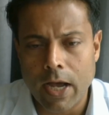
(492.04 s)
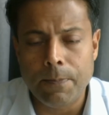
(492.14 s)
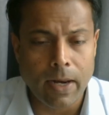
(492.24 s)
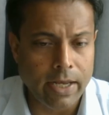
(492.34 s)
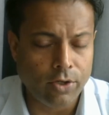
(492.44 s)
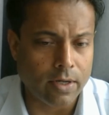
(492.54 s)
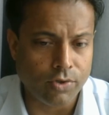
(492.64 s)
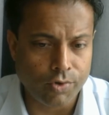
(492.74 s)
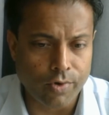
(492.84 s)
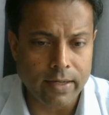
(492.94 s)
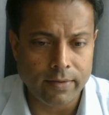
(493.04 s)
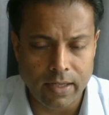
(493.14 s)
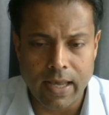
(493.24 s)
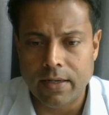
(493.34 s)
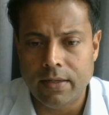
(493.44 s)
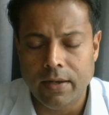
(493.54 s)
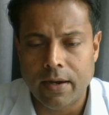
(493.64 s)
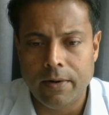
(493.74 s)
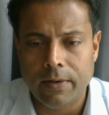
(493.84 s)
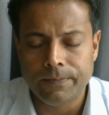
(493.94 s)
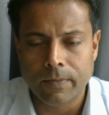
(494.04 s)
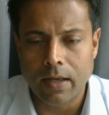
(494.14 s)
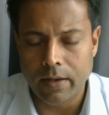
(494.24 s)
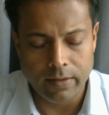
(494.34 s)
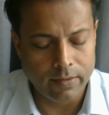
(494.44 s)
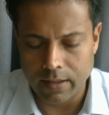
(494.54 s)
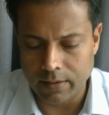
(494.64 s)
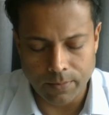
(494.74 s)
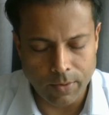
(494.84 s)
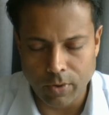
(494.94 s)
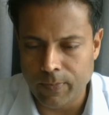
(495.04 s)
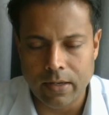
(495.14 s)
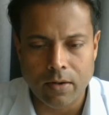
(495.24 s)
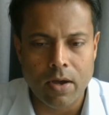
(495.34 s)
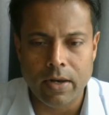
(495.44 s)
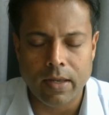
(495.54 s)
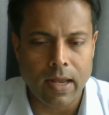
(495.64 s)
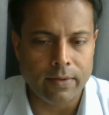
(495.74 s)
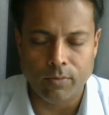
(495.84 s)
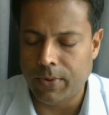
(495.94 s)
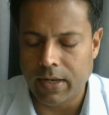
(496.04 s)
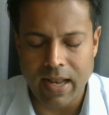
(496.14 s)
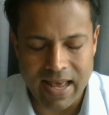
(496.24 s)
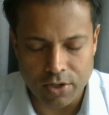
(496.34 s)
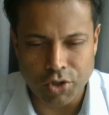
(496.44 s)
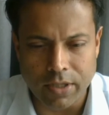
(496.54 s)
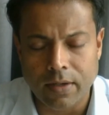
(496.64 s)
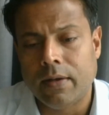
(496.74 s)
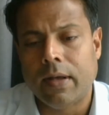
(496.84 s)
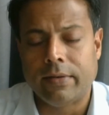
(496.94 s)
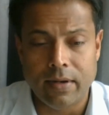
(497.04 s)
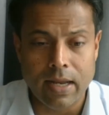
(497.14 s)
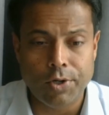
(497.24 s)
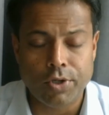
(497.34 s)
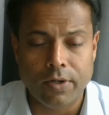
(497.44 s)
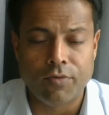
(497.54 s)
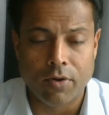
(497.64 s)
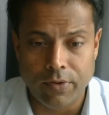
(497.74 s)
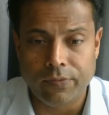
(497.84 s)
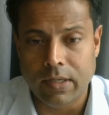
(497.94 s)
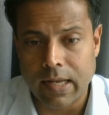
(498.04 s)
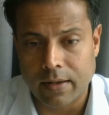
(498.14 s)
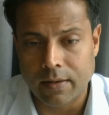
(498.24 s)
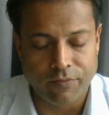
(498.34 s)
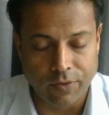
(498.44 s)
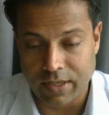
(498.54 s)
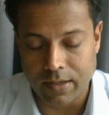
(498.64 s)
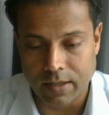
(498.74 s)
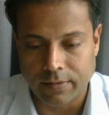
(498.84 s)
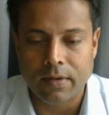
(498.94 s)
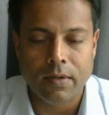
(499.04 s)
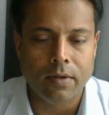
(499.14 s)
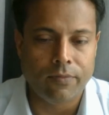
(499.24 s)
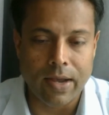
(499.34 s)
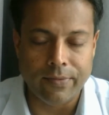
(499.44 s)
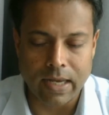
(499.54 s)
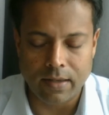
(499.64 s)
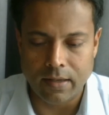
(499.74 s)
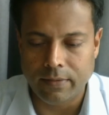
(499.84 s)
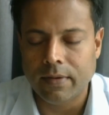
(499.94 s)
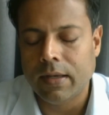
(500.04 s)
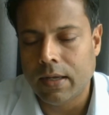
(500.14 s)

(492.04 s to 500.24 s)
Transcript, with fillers: we are playing to our strengths in the NETR. Uh, it's it. I mean, we've been in oil and gas, we've been in energy as a nation for 50 dec- 50 years, five decades.